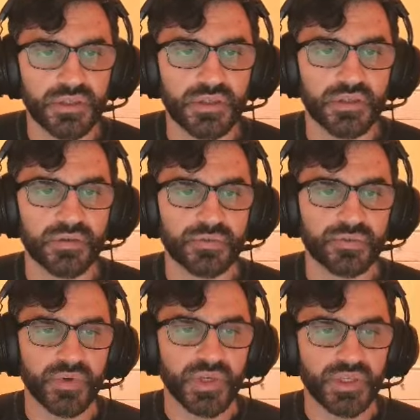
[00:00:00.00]
All
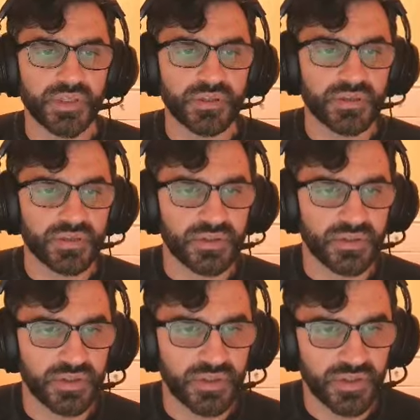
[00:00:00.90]
right,
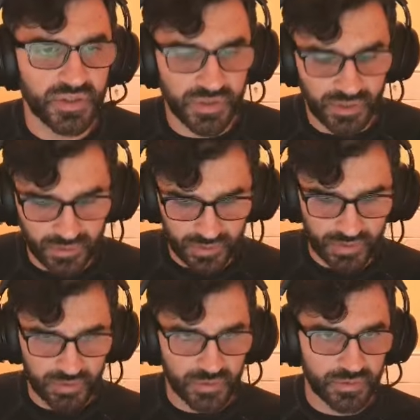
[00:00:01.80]
here,
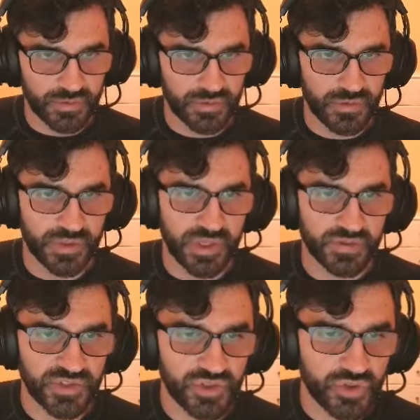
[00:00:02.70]
now
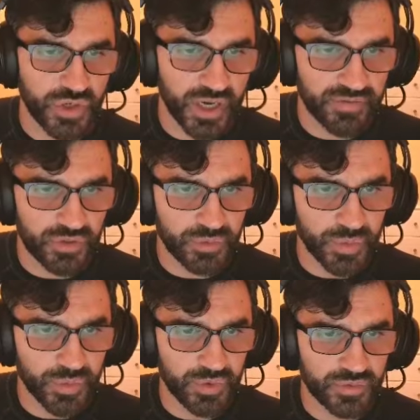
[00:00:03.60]
as a driver, we
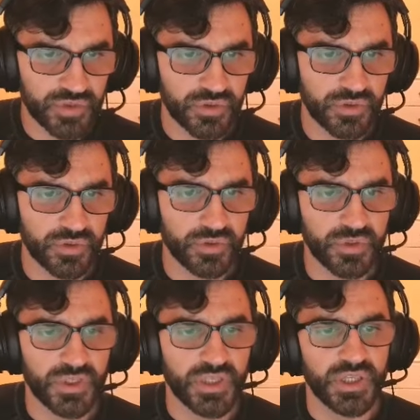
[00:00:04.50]
will do
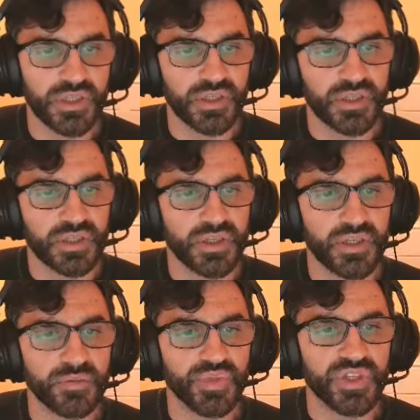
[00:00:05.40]

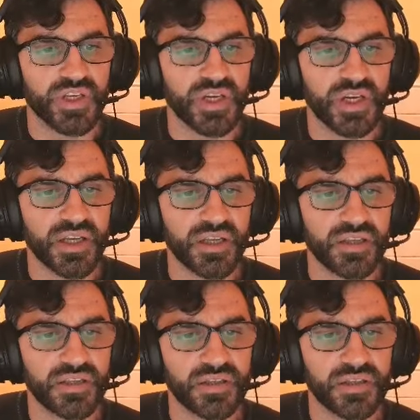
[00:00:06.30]
API
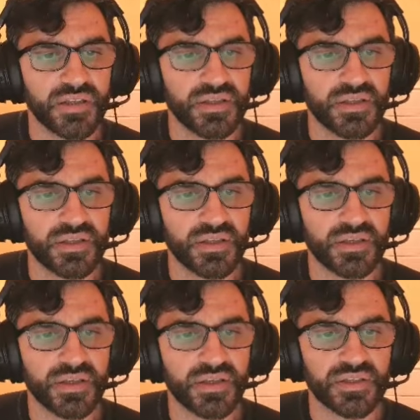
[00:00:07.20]

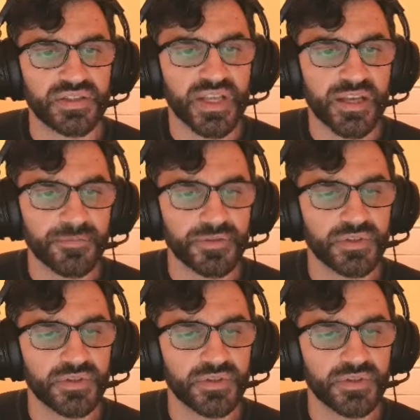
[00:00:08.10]
accept